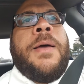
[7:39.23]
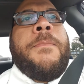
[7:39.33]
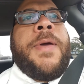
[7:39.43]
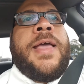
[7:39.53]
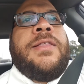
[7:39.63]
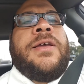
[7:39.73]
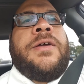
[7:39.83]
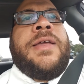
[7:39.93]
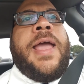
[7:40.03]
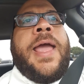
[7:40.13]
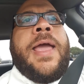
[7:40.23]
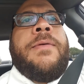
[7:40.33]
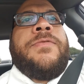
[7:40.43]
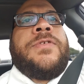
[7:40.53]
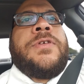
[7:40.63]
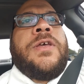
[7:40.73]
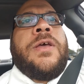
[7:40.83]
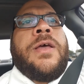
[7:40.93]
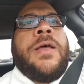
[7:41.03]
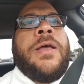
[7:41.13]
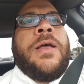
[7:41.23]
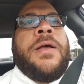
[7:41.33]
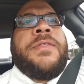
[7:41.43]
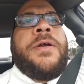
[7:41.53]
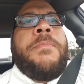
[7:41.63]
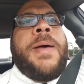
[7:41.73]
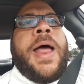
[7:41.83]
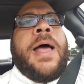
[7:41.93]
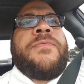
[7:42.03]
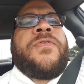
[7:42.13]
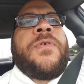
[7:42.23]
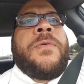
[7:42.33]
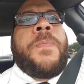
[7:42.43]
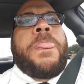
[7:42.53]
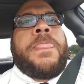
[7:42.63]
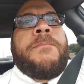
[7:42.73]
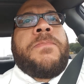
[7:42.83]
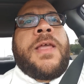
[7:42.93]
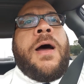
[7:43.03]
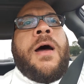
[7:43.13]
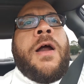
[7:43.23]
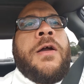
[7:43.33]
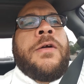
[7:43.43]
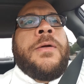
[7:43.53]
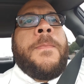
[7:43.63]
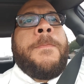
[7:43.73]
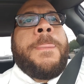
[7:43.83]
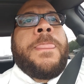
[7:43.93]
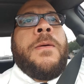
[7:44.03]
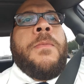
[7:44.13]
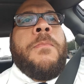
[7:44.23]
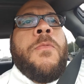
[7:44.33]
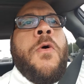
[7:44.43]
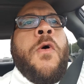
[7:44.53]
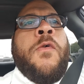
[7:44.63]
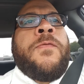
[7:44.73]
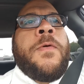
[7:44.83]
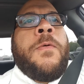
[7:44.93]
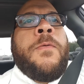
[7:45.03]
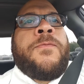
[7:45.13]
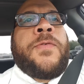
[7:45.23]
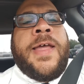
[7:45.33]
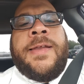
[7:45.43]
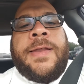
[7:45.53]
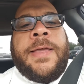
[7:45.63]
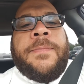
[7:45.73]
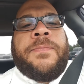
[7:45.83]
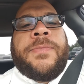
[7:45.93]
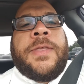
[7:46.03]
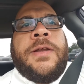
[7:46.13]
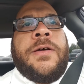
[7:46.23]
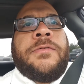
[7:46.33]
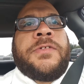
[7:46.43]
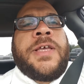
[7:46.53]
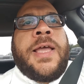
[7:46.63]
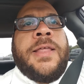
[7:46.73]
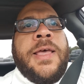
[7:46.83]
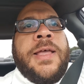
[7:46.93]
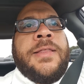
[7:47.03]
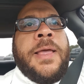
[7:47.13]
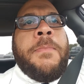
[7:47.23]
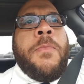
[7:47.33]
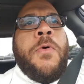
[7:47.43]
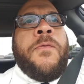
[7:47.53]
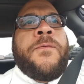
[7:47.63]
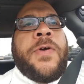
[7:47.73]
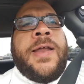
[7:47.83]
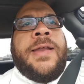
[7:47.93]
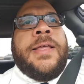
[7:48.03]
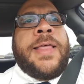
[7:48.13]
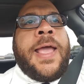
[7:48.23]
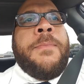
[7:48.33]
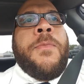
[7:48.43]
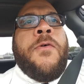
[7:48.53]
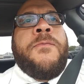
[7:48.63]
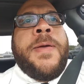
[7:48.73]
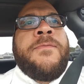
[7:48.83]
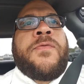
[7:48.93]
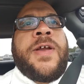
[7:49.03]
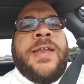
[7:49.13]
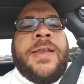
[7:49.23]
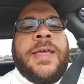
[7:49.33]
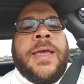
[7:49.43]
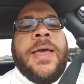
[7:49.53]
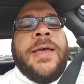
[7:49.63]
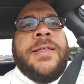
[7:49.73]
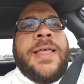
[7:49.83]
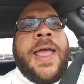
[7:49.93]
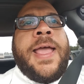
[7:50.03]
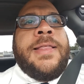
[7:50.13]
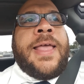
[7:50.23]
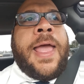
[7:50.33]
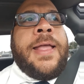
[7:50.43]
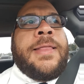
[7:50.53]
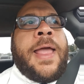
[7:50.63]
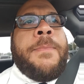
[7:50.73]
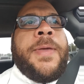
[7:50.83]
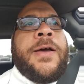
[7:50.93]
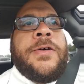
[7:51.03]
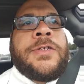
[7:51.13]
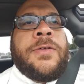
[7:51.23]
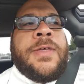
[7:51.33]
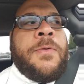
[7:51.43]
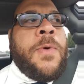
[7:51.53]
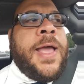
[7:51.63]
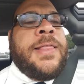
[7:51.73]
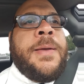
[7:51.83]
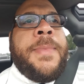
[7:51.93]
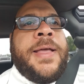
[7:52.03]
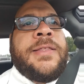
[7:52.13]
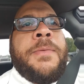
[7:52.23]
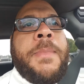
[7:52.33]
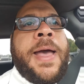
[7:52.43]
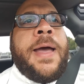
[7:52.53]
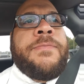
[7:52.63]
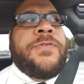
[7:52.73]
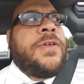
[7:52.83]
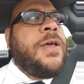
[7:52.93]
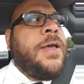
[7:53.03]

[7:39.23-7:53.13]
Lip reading: made their games, their maps are move friendly. You know what I'm saying? They move friendly. They movement friendly. They because of the way they made the maps,